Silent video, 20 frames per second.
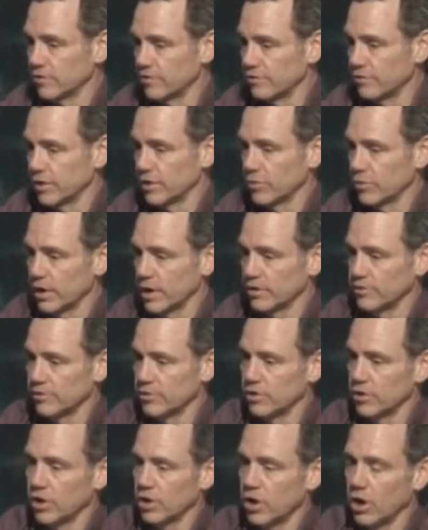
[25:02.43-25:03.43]
a
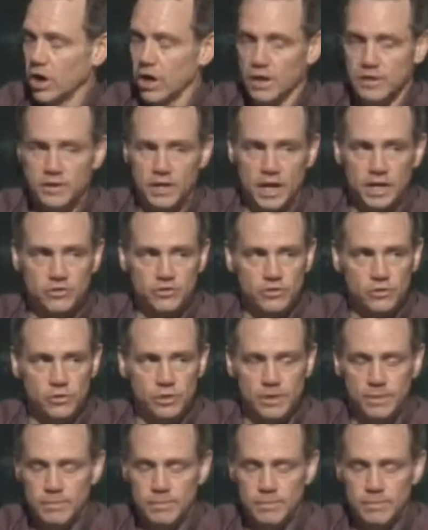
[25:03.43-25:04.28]
fundraiser uh, attached to it.